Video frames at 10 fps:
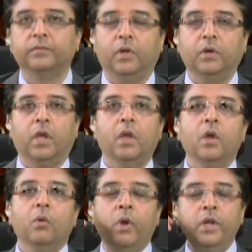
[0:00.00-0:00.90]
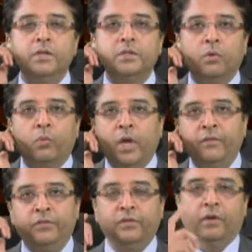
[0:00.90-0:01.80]
Okay. When does your
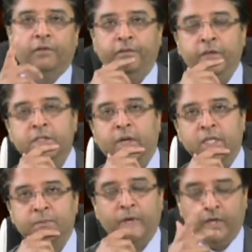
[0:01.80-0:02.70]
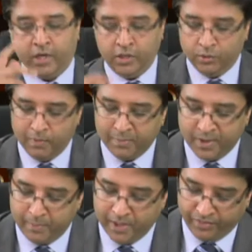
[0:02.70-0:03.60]
wife's visa expire? Can you remember the
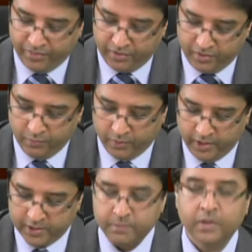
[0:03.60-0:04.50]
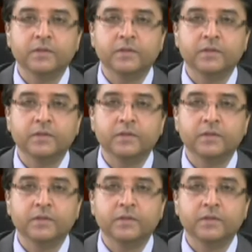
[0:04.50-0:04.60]
month when it expires?